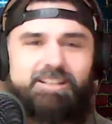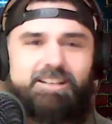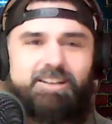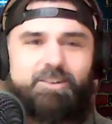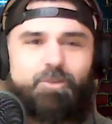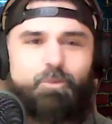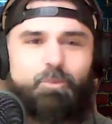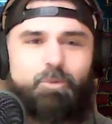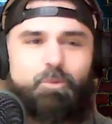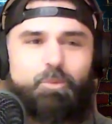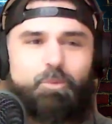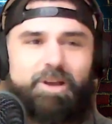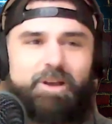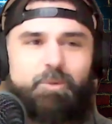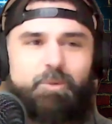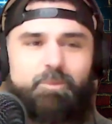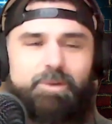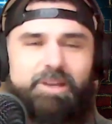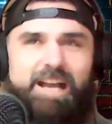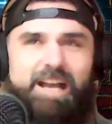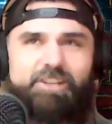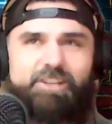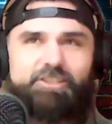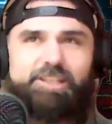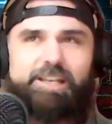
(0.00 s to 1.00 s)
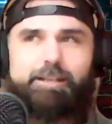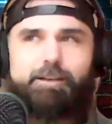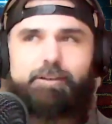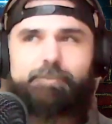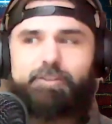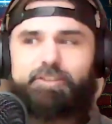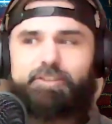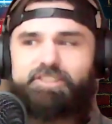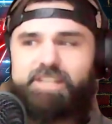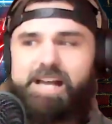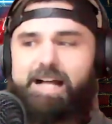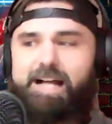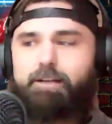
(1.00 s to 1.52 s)
We actually
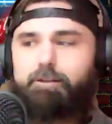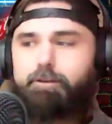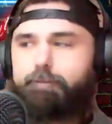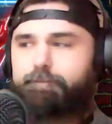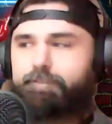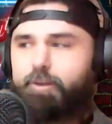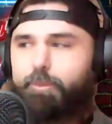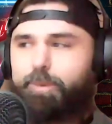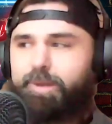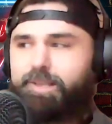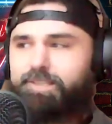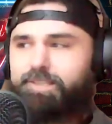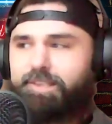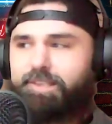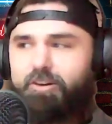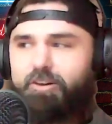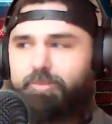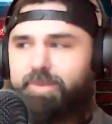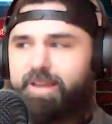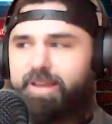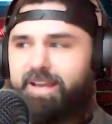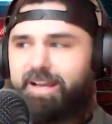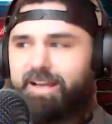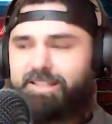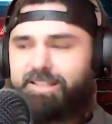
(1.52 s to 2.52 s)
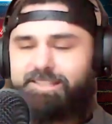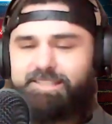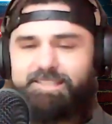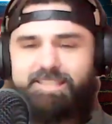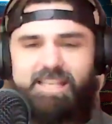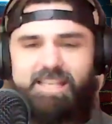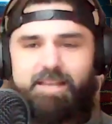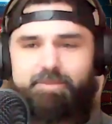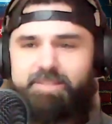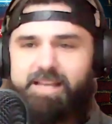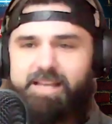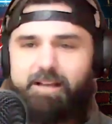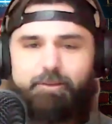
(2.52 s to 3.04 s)
interviewed Tyler a few weeks ago, man. Got to
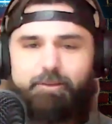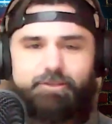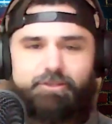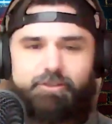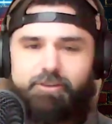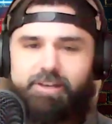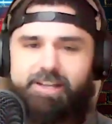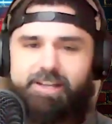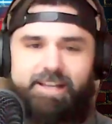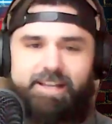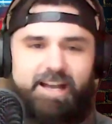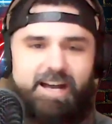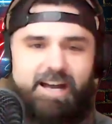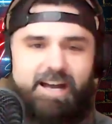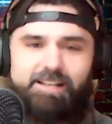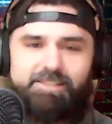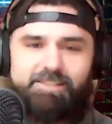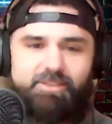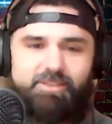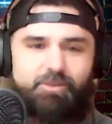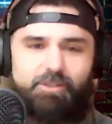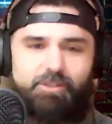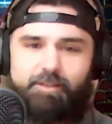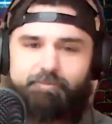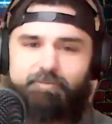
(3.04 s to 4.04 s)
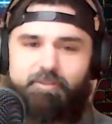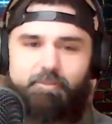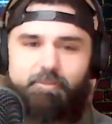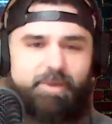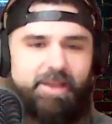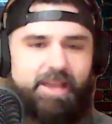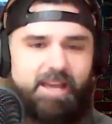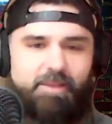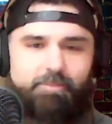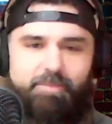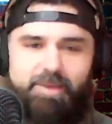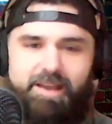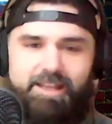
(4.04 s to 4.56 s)
see him. Tyler's a great guy. So love the
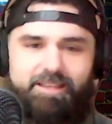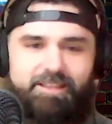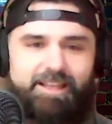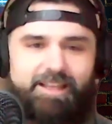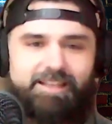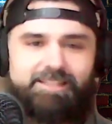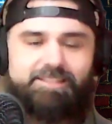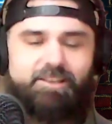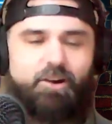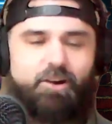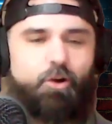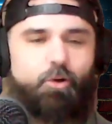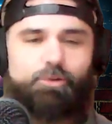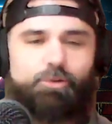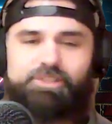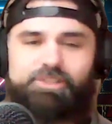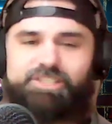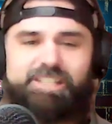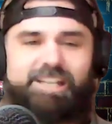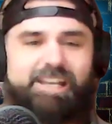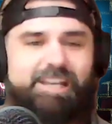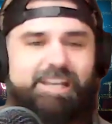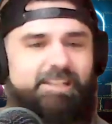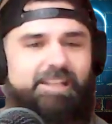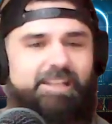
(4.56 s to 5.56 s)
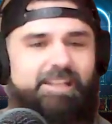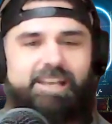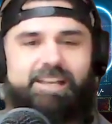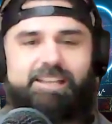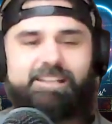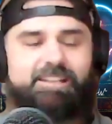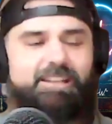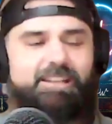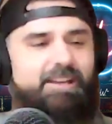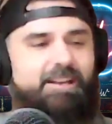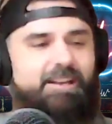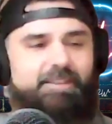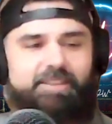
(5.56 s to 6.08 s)
band, man. Like the whole scene.
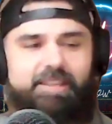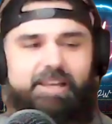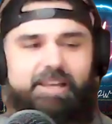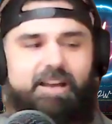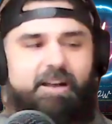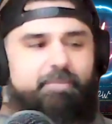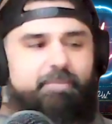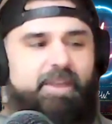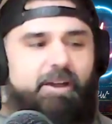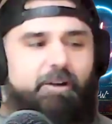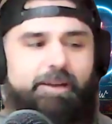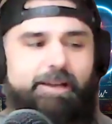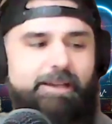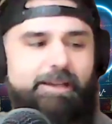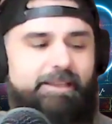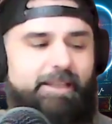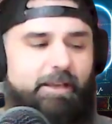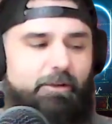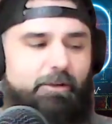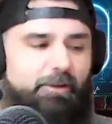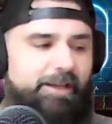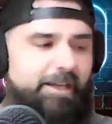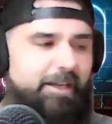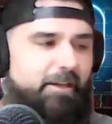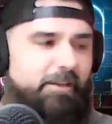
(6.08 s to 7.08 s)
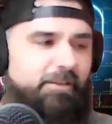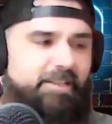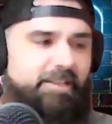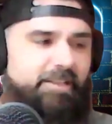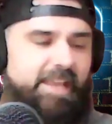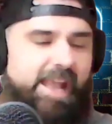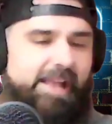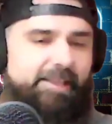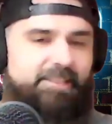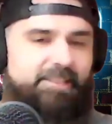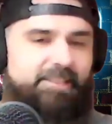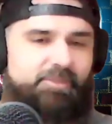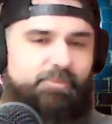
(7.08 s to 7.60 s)
Again, they were here in
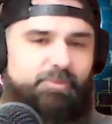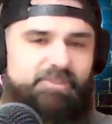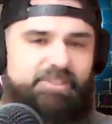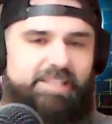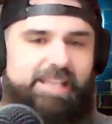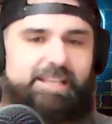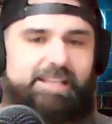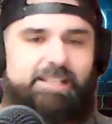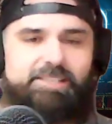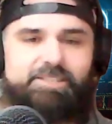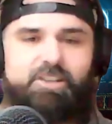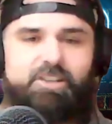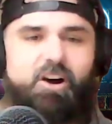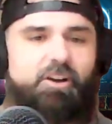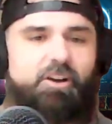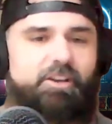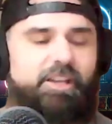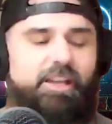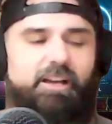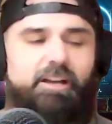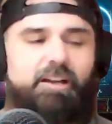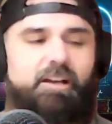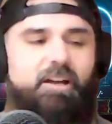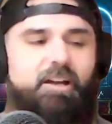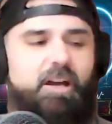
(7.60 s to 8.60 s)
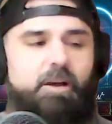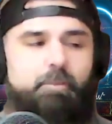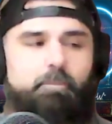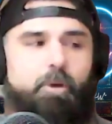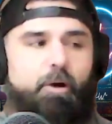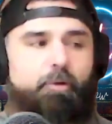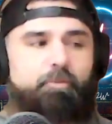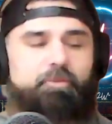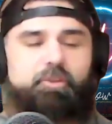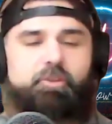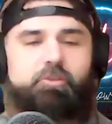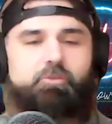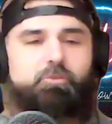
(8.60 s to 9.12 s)
Kansas with Saint Sonia.
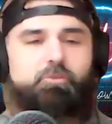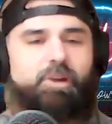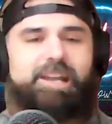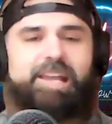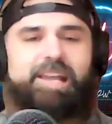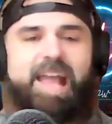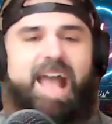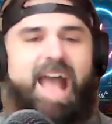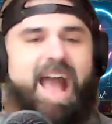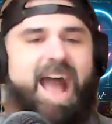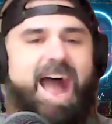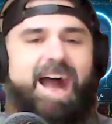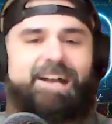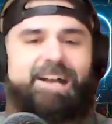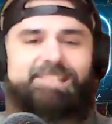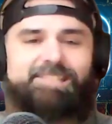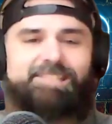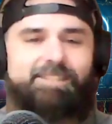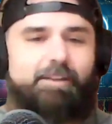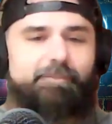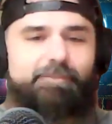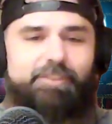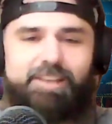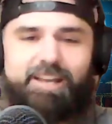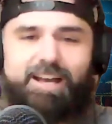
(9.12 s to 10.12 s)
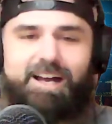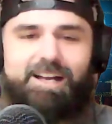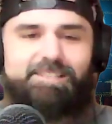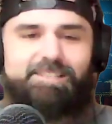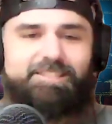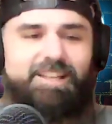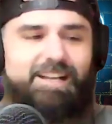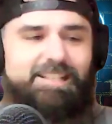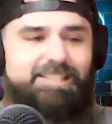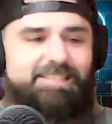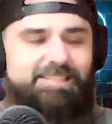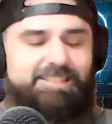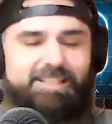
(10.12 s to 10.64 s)
Both great acts. Love you guys.
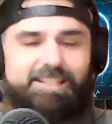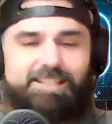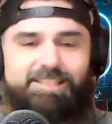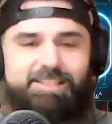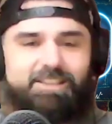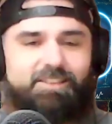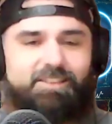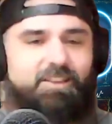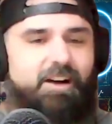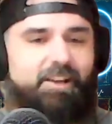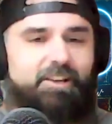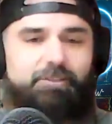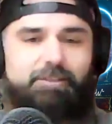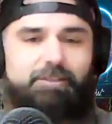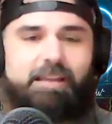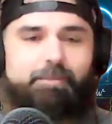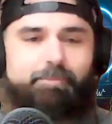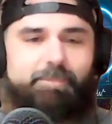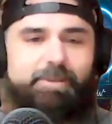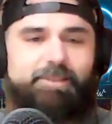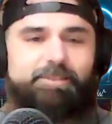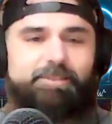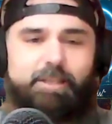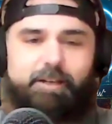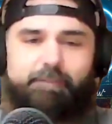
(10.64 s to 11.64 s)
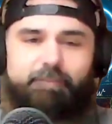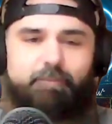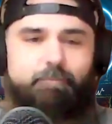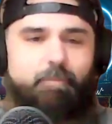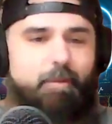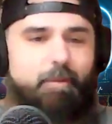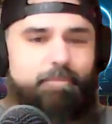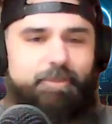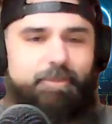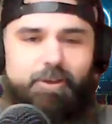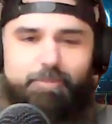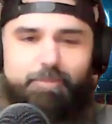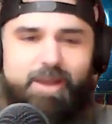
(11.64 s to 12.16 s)
You guys send us a lot of great music from
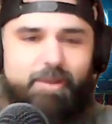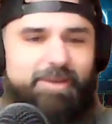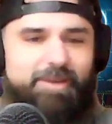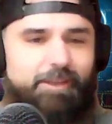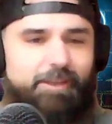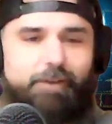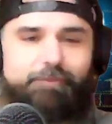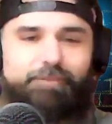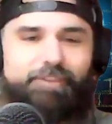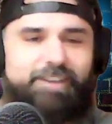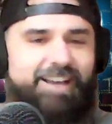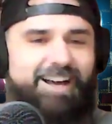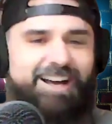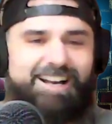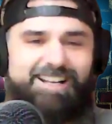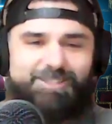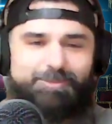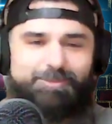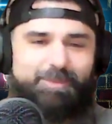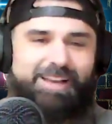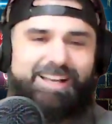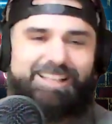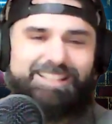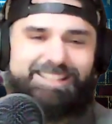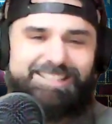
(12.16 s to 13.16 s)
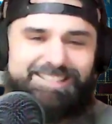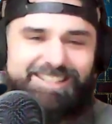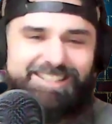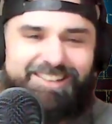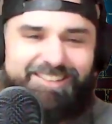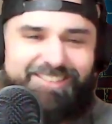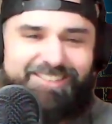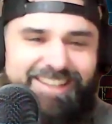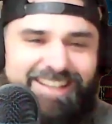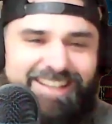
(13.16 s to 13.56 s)
up there, man. We love you guys, man. So